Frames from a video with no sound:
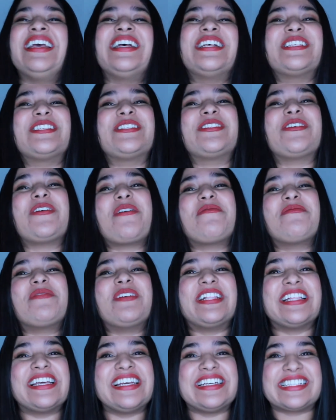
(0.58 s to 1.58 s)
So I'm
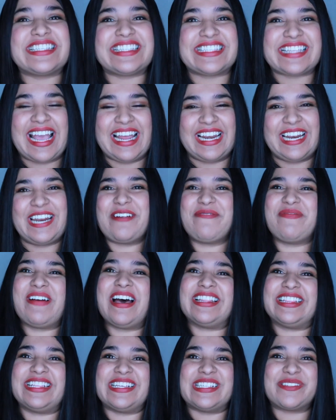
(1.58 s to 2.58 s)
really excited
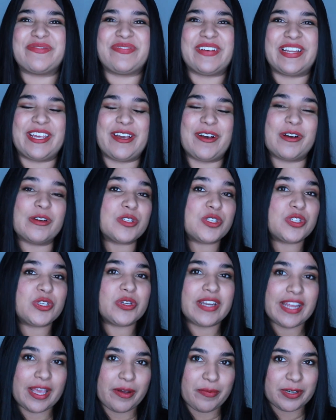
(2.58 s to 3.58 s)
about this video.
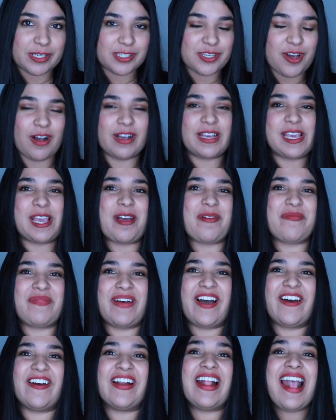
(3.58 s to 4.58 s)
Today we're talking
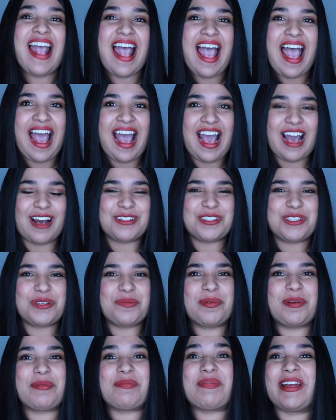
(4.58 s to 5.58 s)
about how to
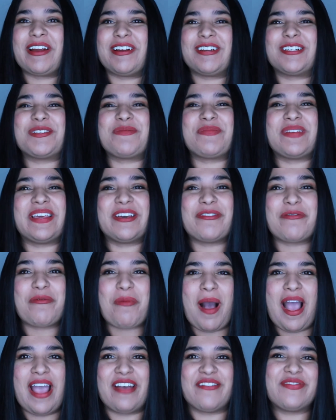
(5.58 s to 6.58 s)
prepare to be a
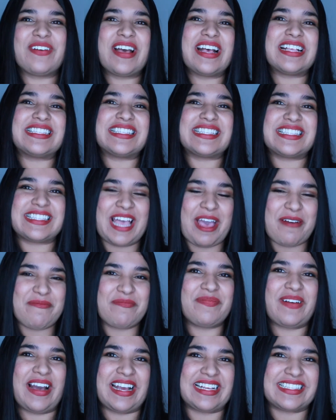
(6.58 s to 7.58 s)
wife
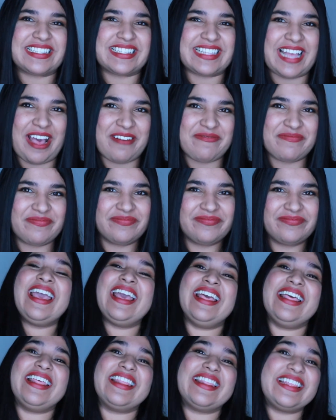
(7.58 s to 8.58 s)
step by step.
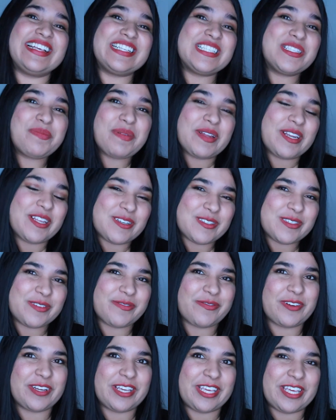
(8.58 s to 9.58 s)
This video is
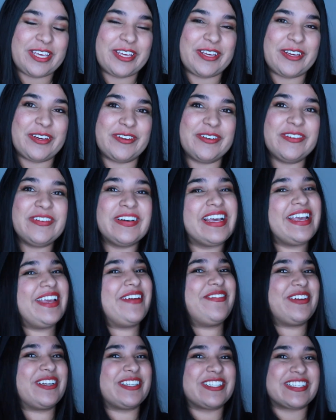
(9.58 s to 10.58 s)
for you.
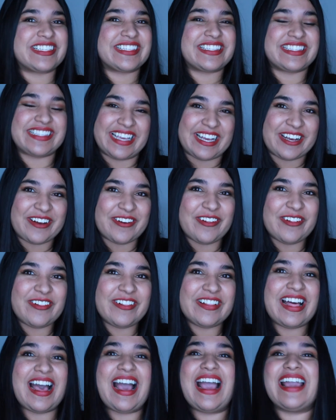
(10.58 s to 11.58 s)
If you're
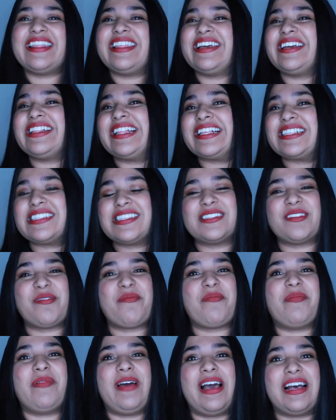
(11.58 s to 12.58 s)
single, I think this is
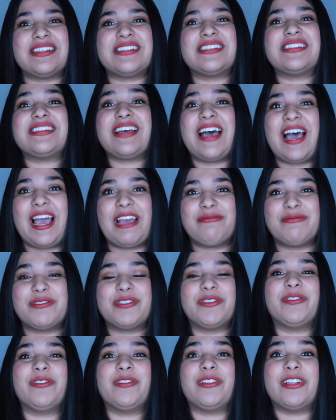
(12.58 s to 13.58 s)
the best time
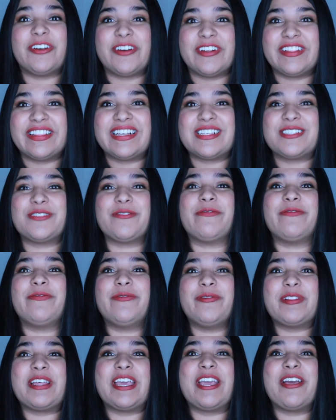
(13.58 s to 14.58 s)
to learn this, to
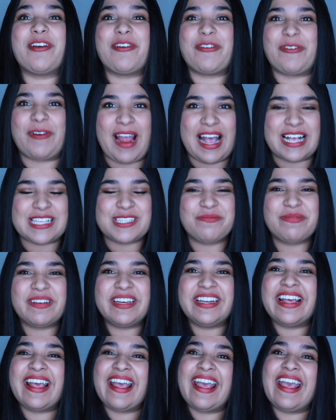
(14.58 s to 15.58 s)
fully grasp
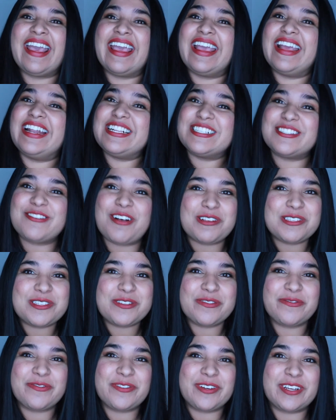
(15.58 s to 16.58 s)
it. And it's
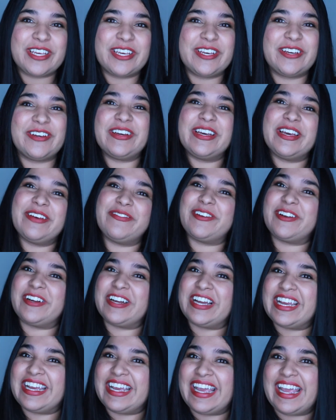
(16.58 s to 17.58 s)
also for you if you're
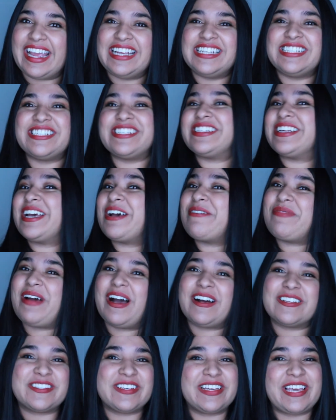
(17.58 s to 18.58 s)
engaged,
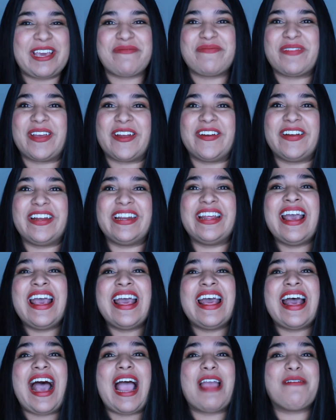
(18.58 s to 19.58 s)
about to get married.
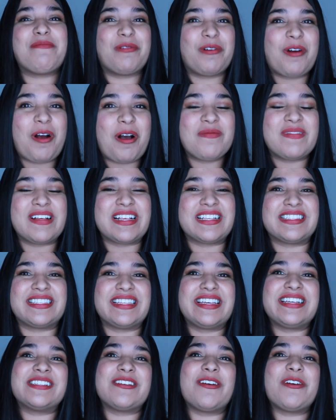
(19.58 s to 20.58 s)
I promise
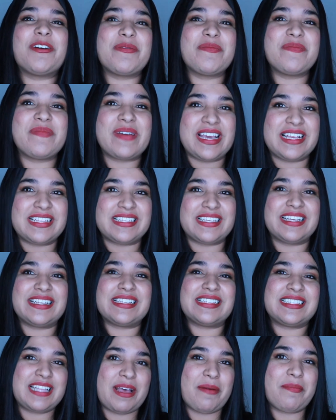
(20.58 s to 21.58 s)
these are amazing
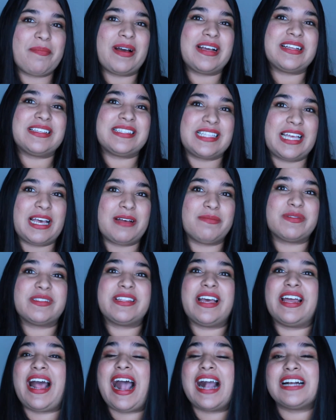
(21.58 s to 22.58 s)
step-by-steps
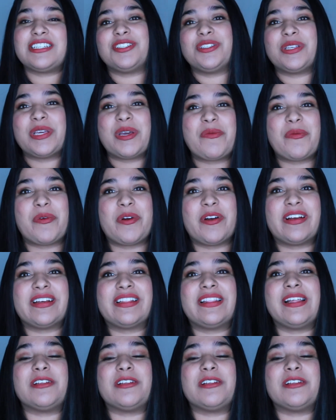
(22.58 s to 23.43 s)
that actually work.